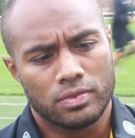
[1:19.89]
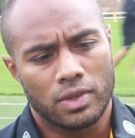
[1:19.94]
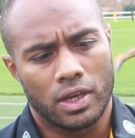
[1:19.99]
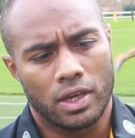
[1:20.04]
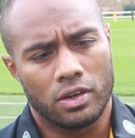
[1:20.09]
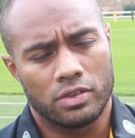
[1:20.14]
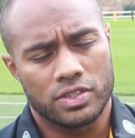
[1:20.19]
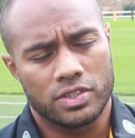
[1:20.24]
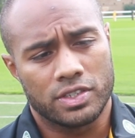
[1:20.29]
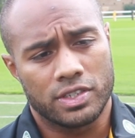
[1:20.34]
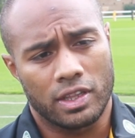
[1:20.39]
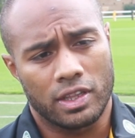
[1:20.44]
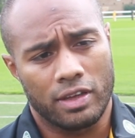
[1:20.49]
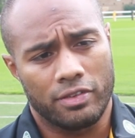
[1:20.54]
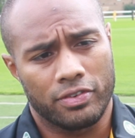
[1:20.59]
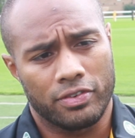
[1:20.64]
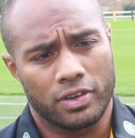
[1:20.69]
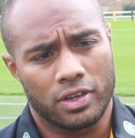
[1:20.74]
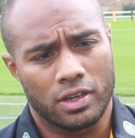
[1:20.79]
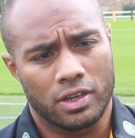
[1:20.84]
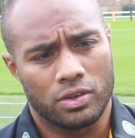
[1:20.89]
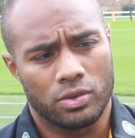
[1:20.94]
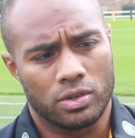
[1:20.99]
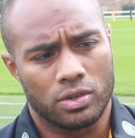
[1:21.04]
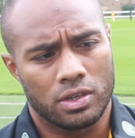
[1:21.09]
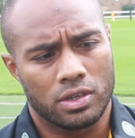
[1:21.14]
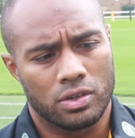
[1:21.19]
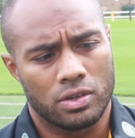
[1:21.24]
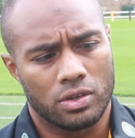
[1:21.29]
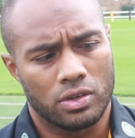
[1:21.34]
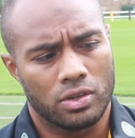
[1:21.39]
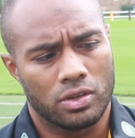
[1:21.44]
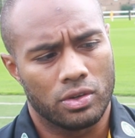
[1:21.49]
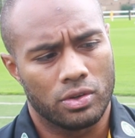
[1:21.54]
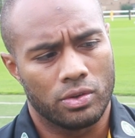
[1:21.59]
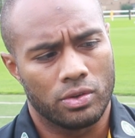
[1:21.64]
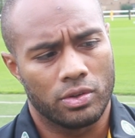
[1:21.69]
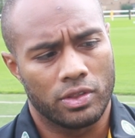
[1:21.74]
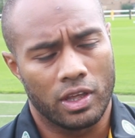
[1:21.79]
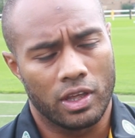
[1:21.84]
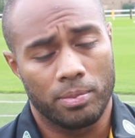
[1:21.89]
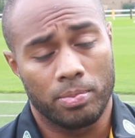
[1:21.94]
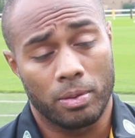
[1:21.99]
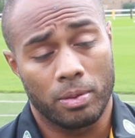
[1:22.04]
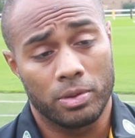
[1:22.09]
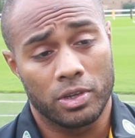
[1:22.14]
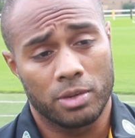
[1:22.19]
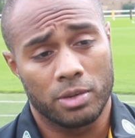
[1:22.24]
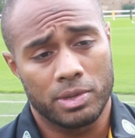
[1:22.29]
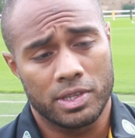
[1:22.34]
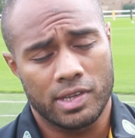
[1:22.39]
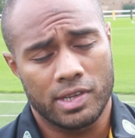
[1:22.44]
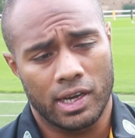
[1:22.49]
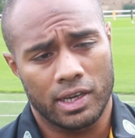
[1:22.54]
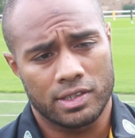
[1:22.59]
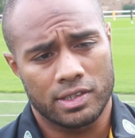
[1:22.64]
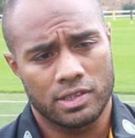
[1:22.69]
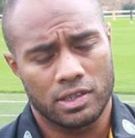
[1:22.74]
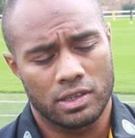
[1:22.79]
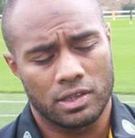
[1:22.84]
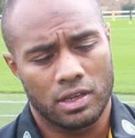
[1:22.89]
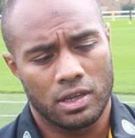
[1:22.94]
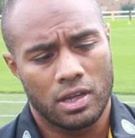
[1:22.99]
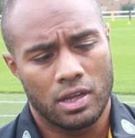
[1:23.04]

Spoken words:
obviously South Africa, who they're probably going to be targeting.